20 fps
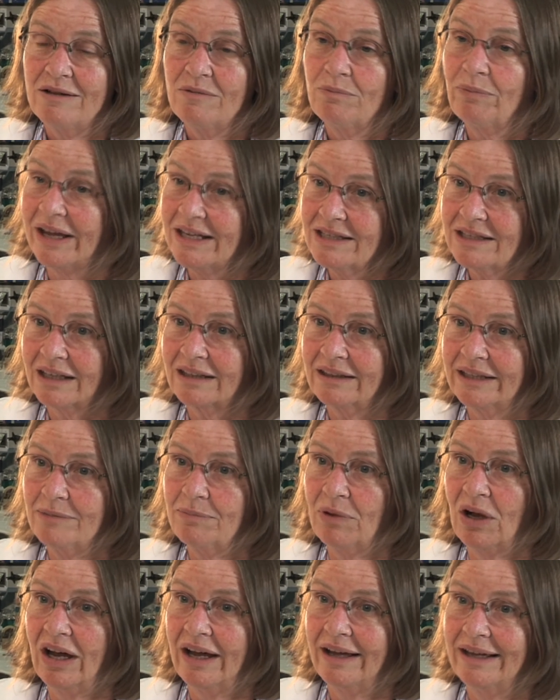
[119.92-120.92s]
basically
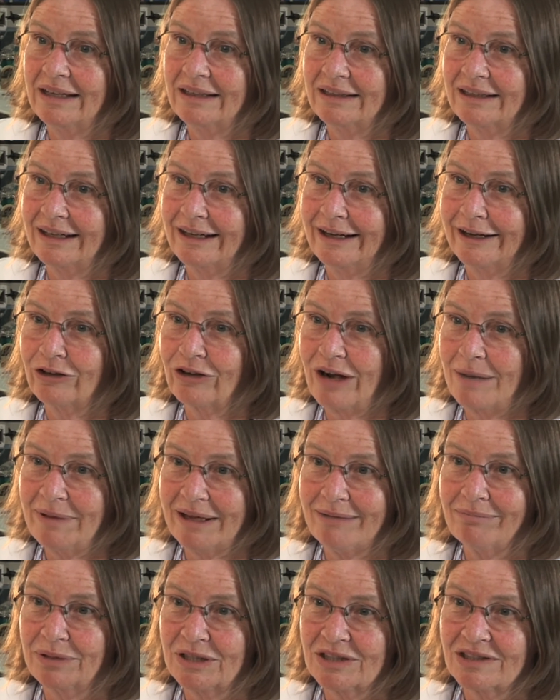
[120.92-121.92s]
by
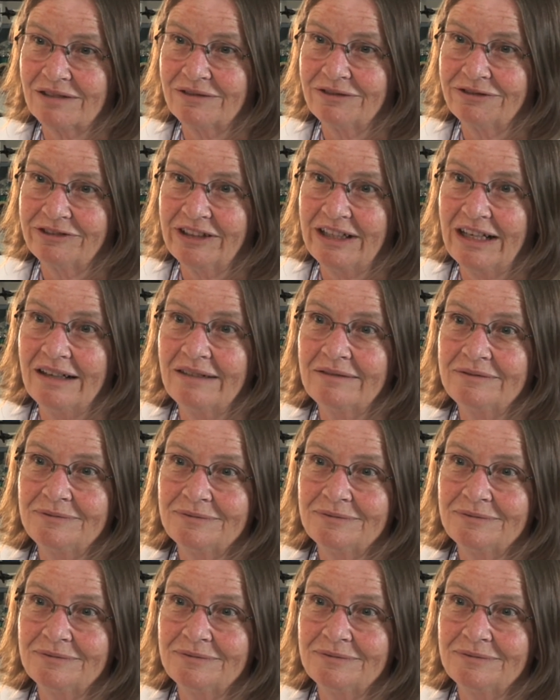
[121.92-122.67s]
grabbing bits of fin